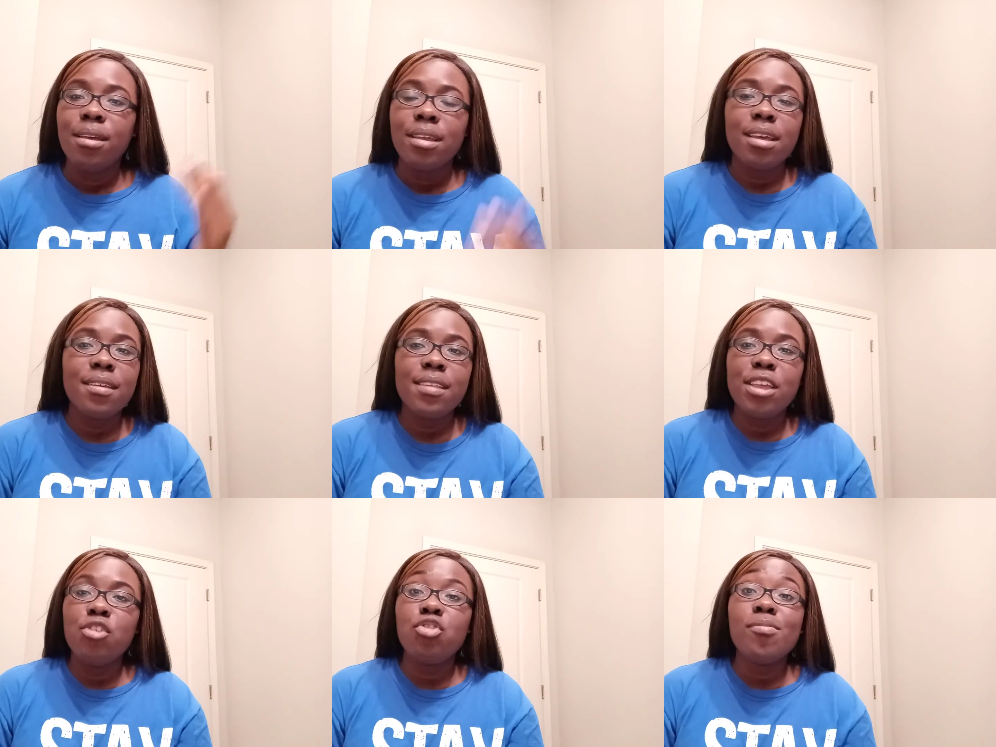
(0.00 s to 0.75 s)
Because
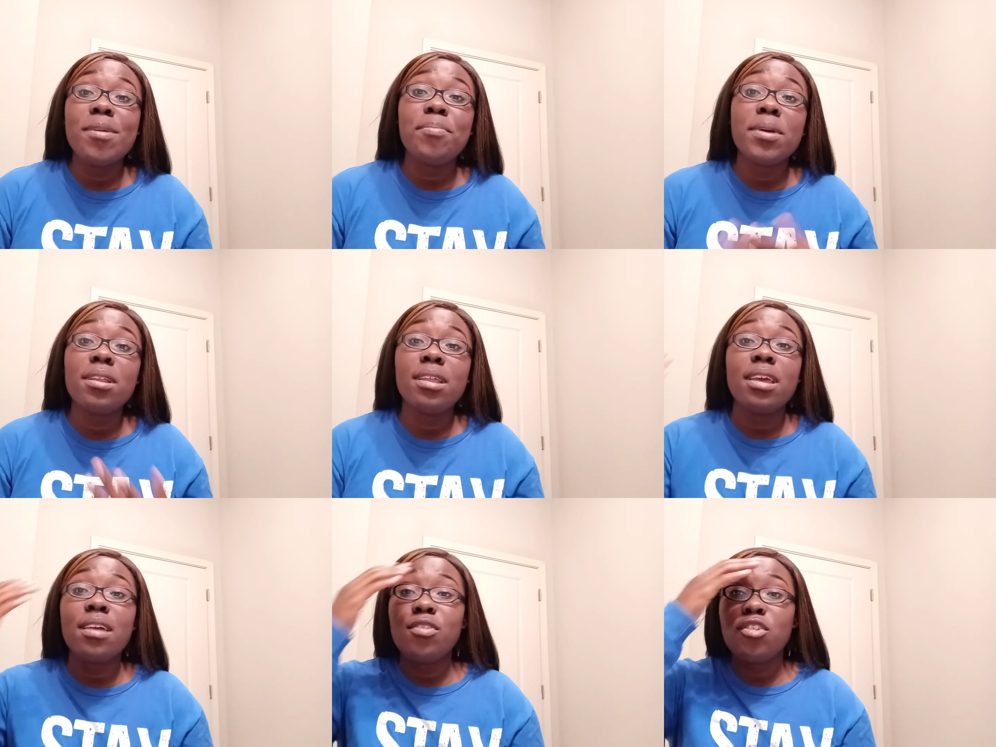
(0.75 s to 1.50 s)
they used to be
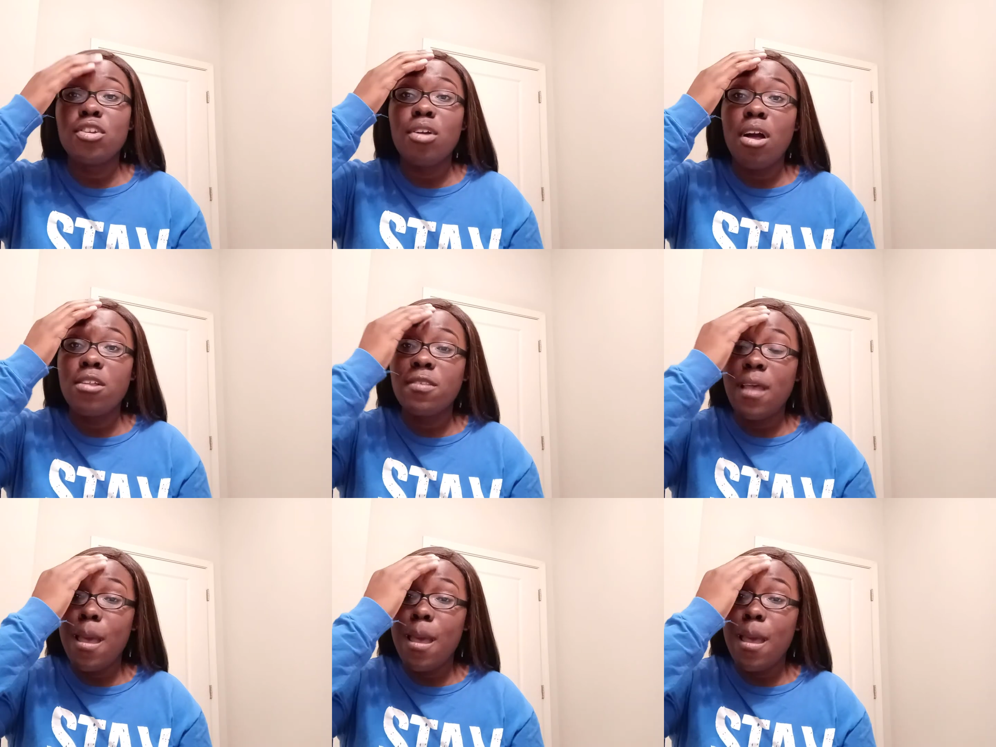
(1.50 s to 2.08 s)
pitted against each other all the